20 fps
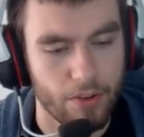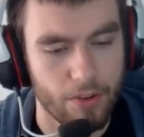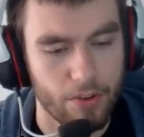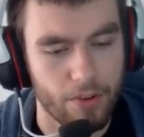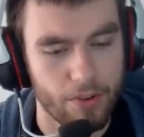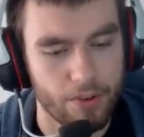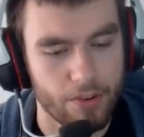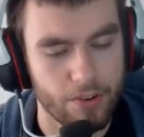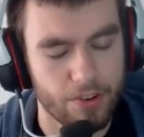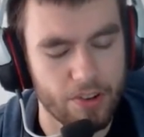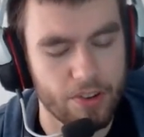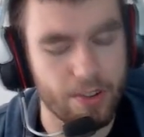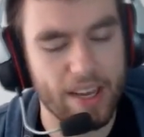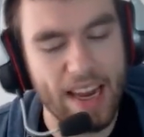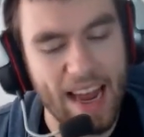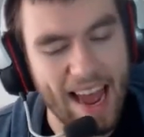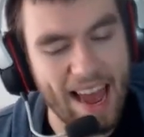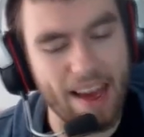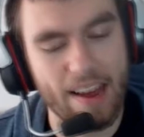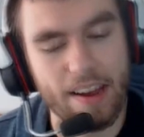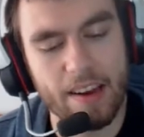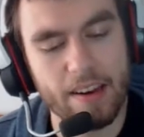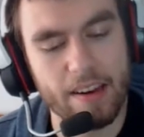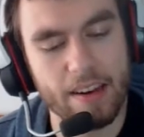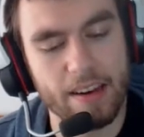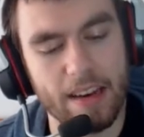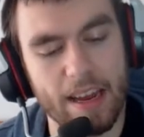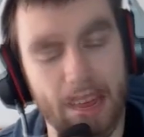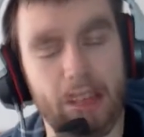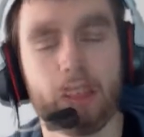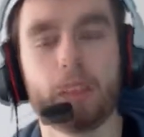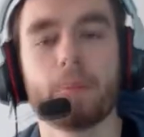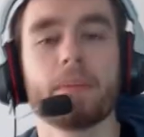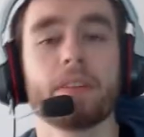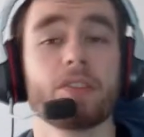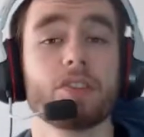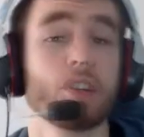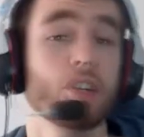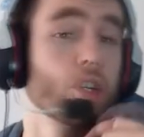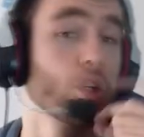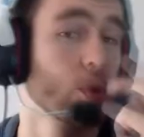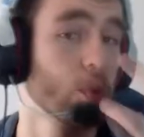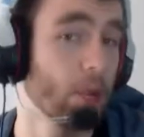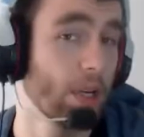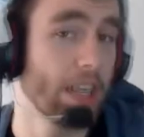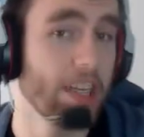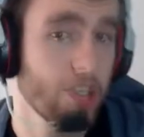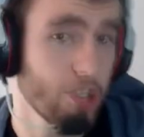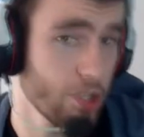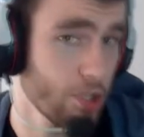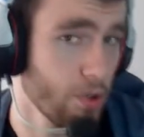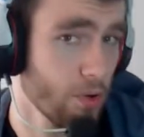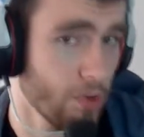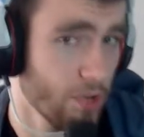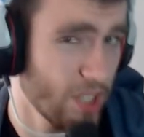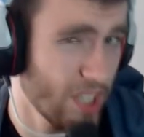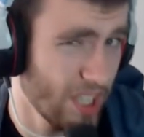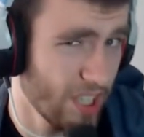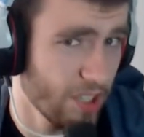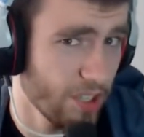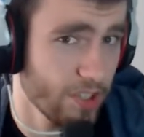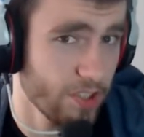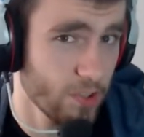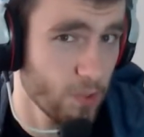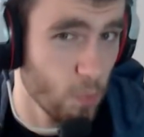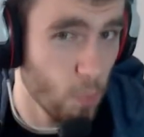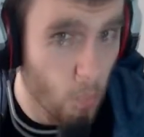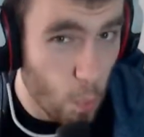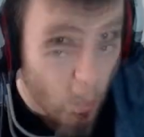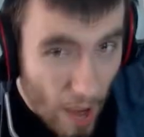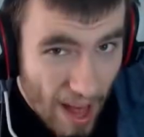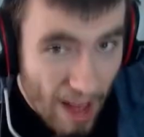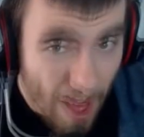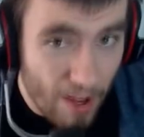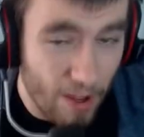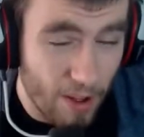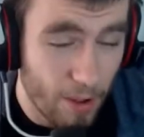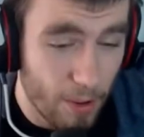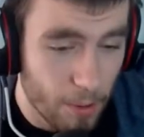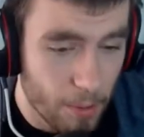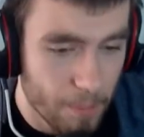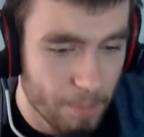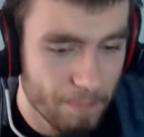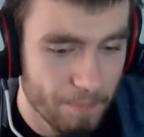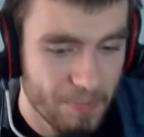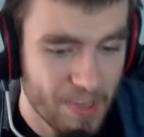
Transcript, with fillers: So they added an element to create your own gear as well.